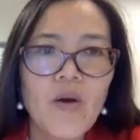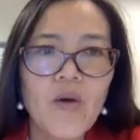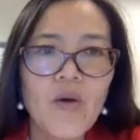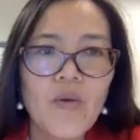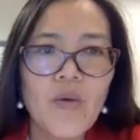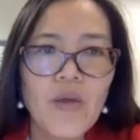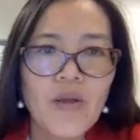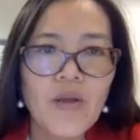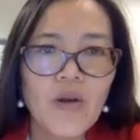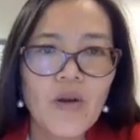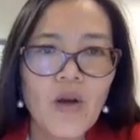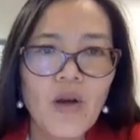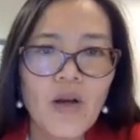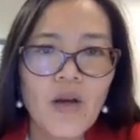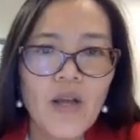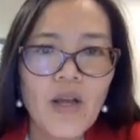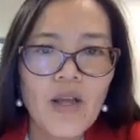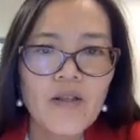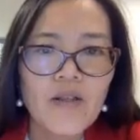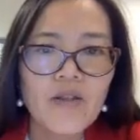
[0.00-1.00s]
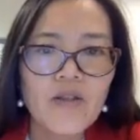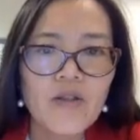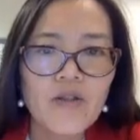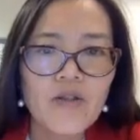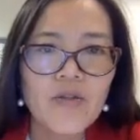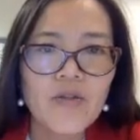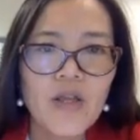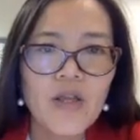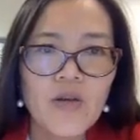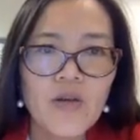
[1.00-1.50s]
when you log
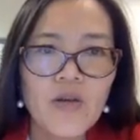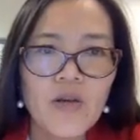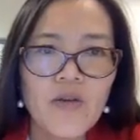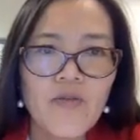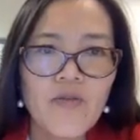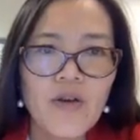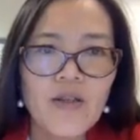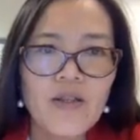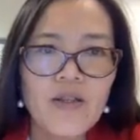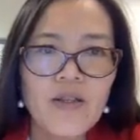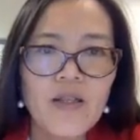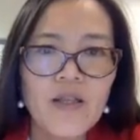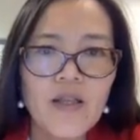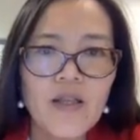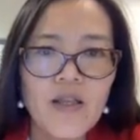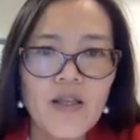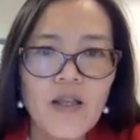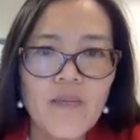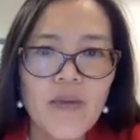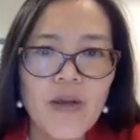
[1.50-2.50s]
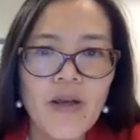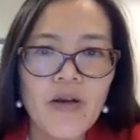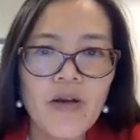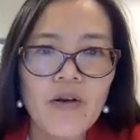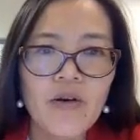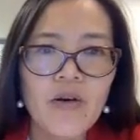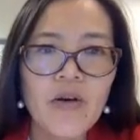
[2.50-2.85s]
into the university email,